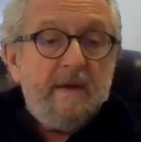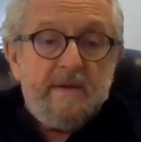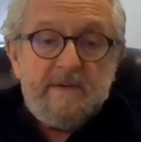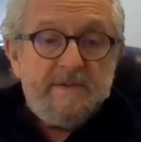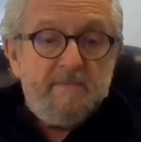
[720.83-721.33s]

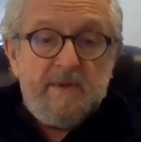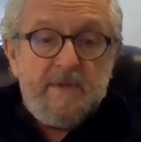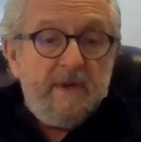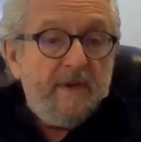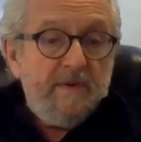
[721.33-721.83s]

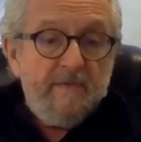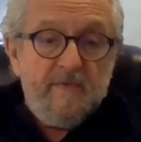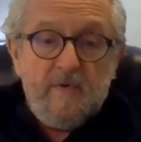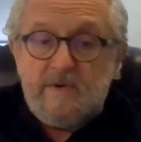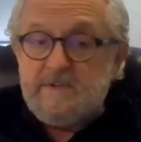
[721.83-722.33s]
disability,
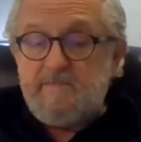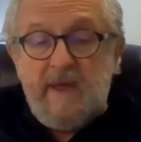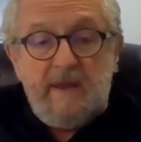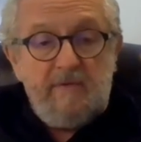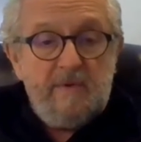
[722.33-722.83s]
divorce,
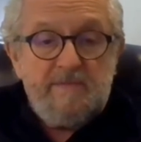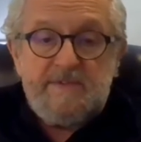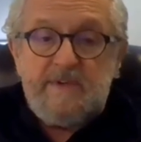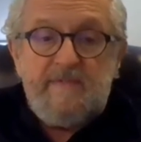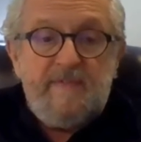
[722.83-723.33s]

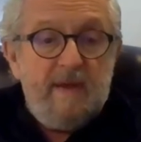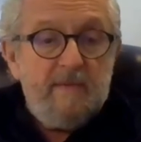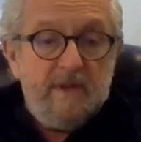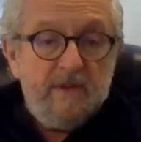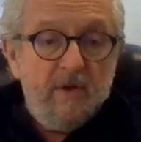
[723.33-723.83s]
bankruptcy,
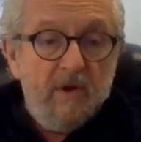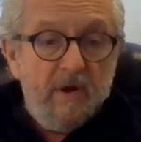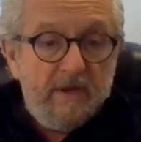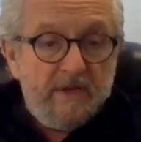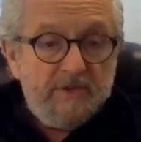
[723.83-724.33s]
family
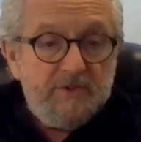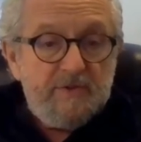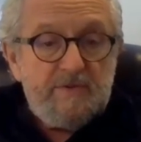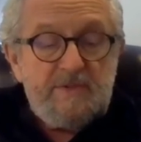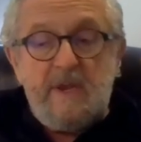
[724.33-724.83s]
law
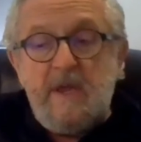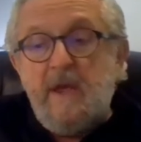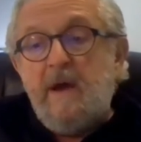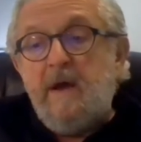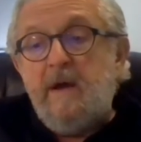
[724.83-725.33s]
issues.
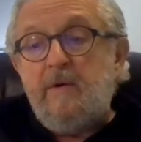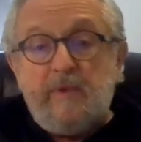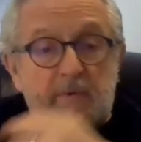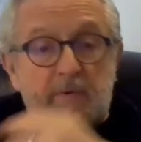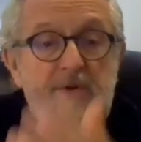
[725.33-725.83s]

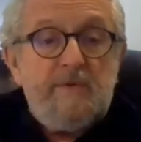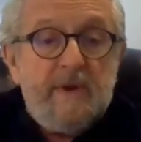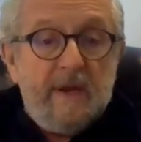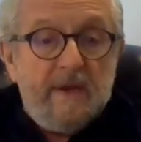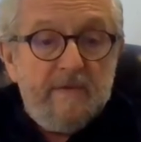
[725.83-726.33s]
What do we do
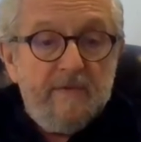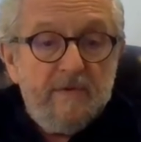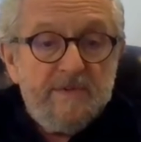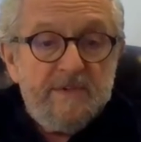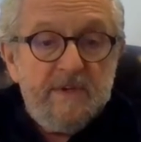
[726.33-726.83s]
in any of
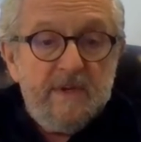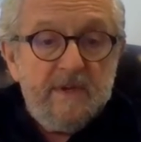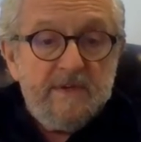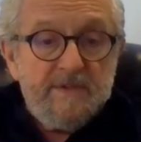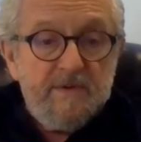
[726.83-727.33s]
those
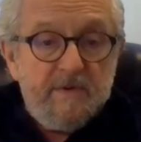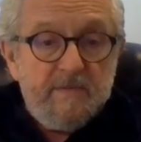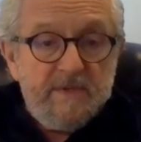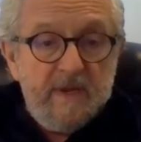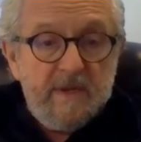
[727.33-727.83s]

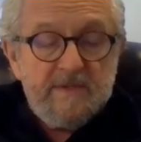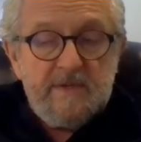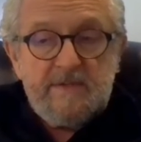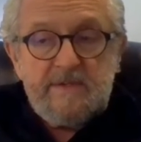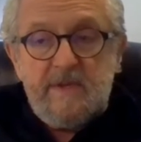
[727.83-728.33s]

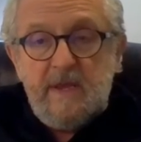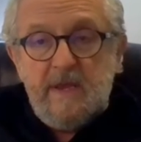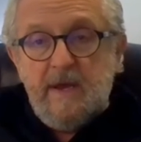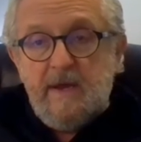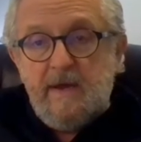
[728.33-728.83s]
circumstances?
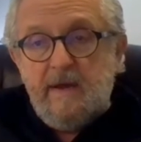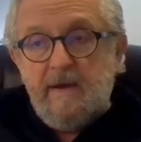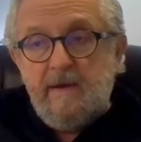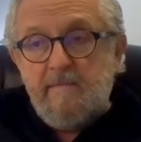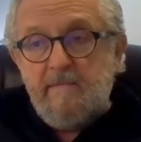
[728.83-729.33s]

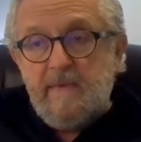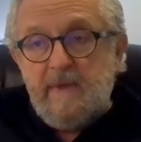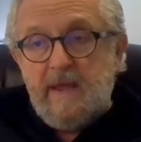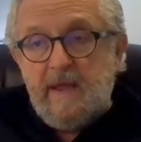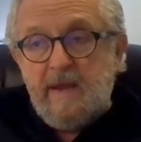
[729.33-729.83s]

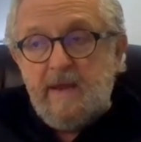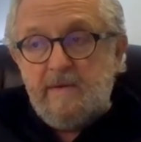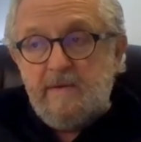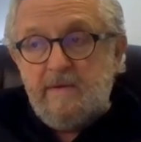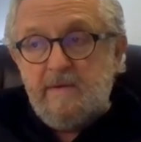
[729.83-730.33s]

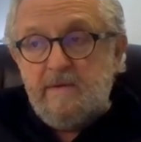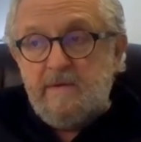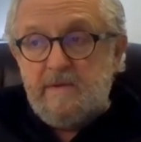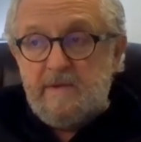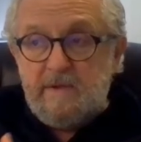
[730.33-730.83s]
And
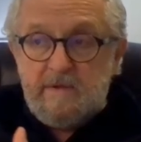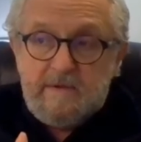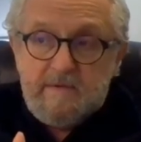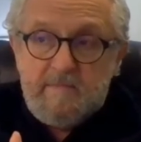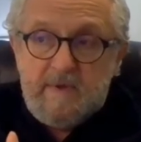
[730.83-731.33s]

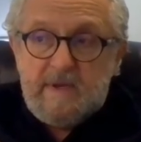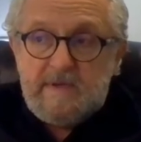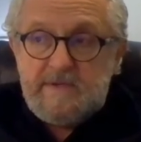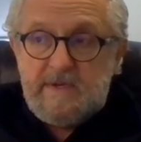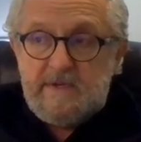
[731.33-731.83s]
to me,